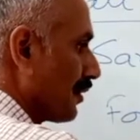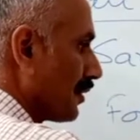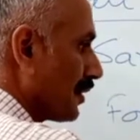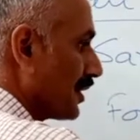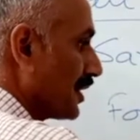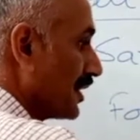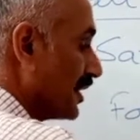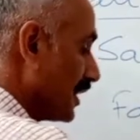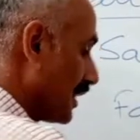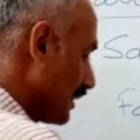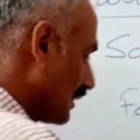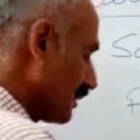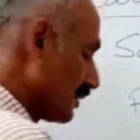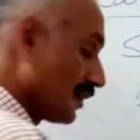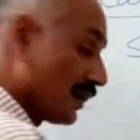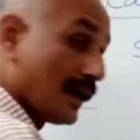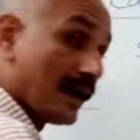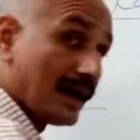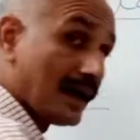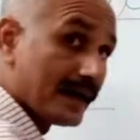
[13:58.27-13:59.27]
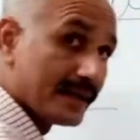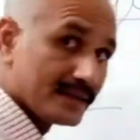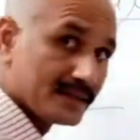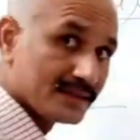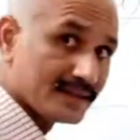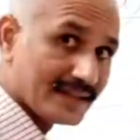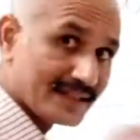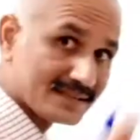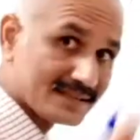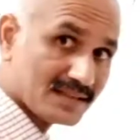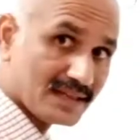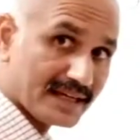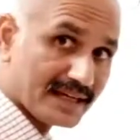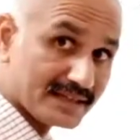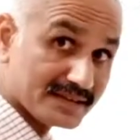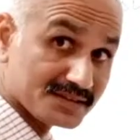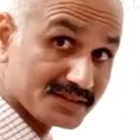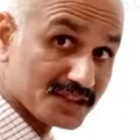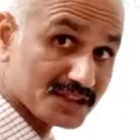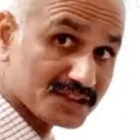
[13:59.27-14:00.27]
deer, and in the next
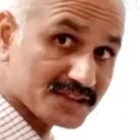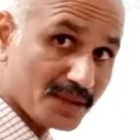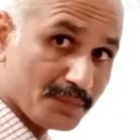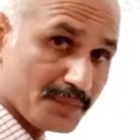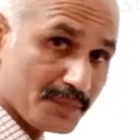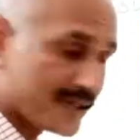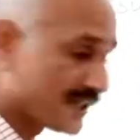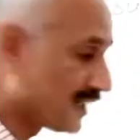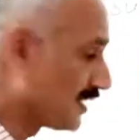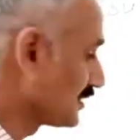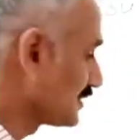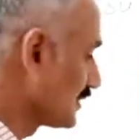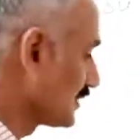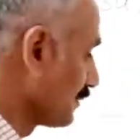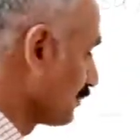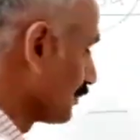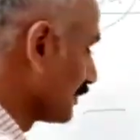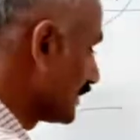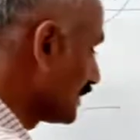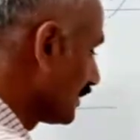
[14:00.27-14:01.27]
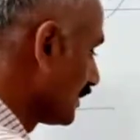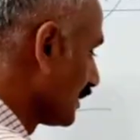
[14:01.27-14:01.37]
line she is comparing herself with